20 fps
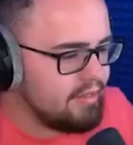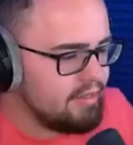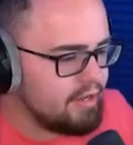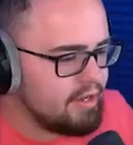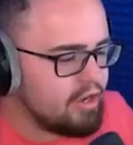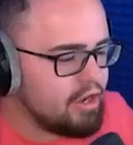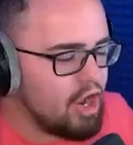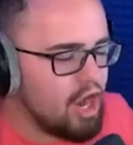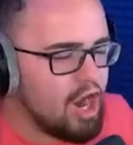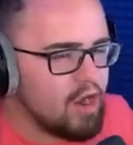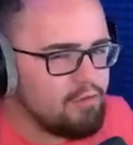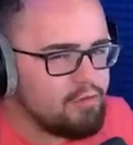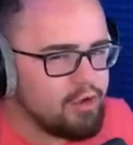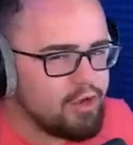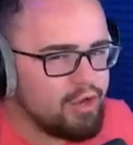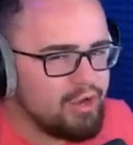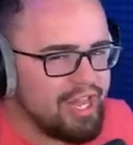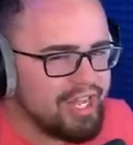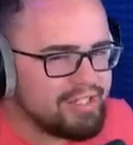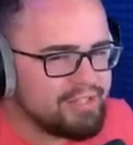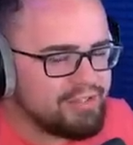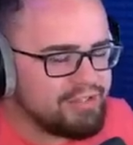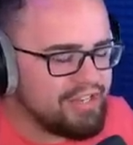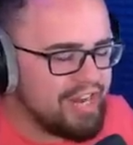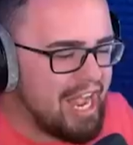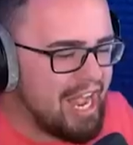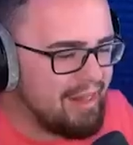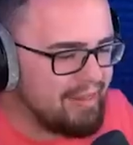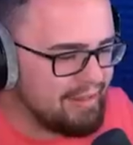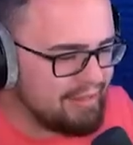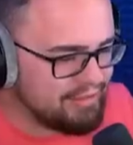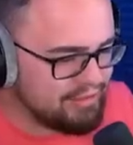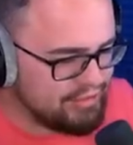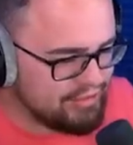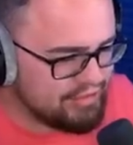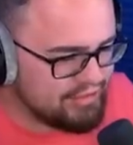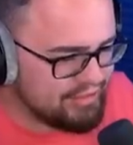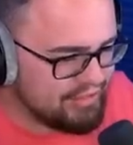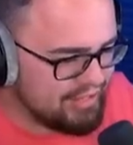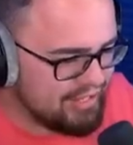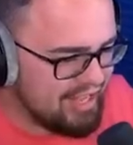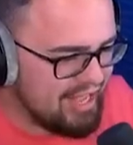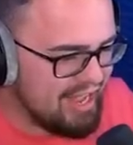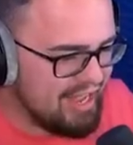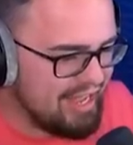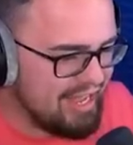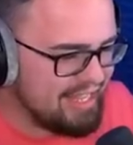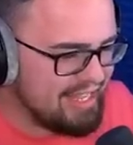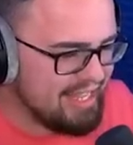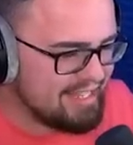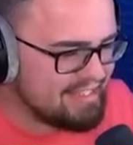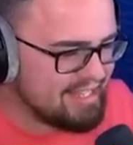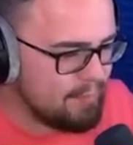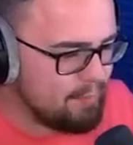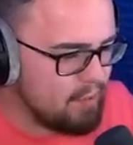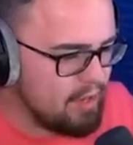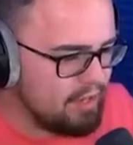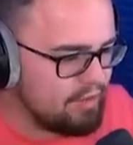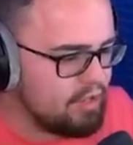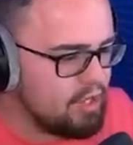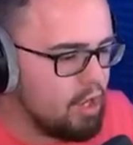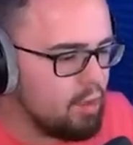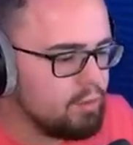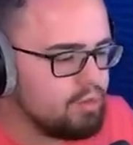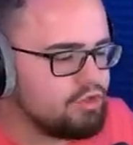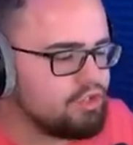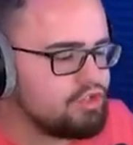get in the car for your next challenge. Okay. Yes, I brought. No,